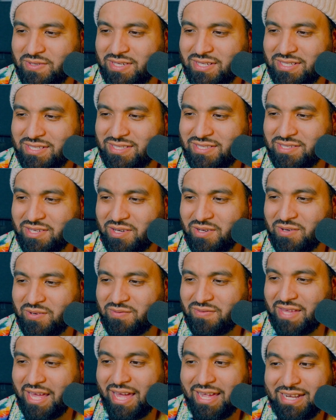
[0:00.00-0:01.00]
So
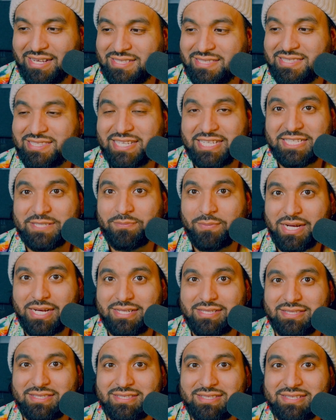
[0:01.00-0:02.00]
that is 6
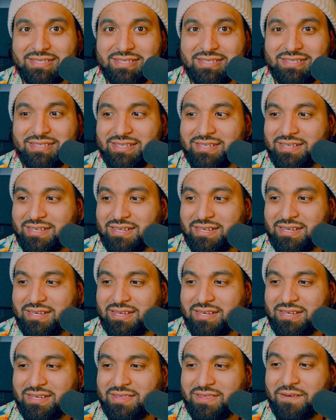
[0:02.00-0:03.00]
months.
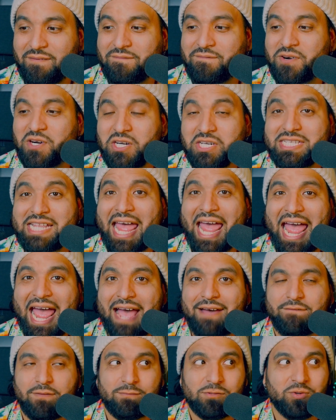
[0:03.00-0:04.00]
The first
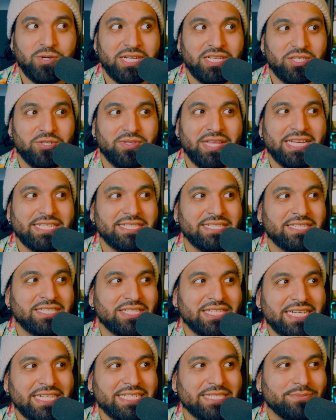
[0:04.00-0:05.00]
half of 22, that's
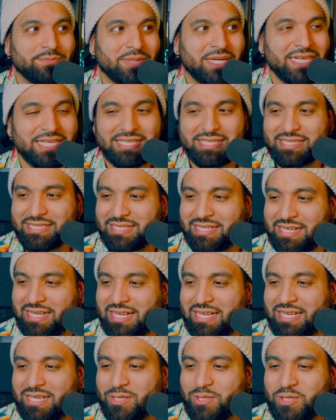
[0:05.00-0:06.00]
6 months.
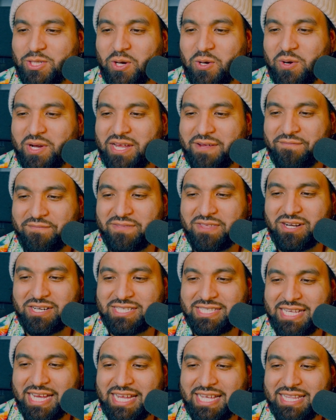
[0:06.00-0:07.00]
So if they're
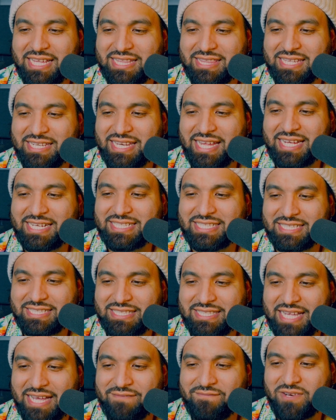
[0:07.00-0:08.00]
saying that the
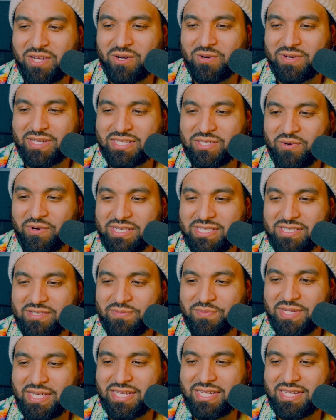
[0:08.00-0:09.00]
next dev note is going to
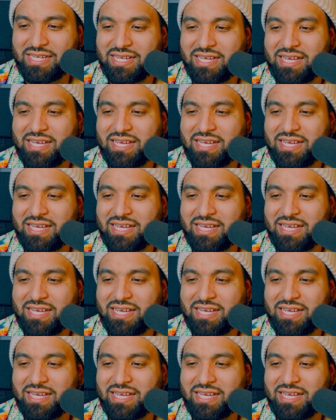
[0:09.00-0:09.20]
be